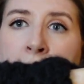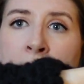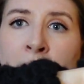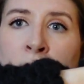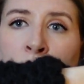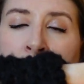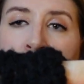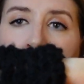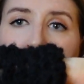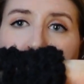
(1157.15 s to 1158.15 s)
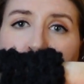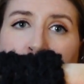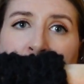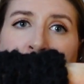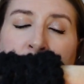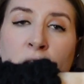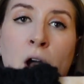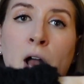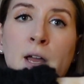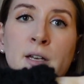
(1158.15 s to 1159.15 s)
And then when I got to where I
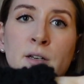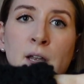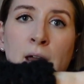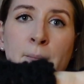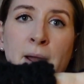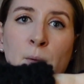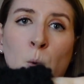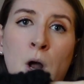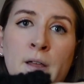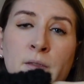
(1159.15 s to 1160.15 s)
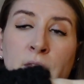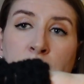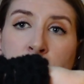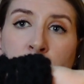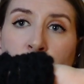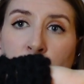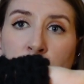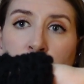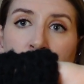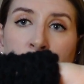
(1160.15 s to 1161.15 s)
thought I might want
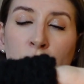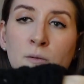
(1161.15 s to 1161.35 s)
the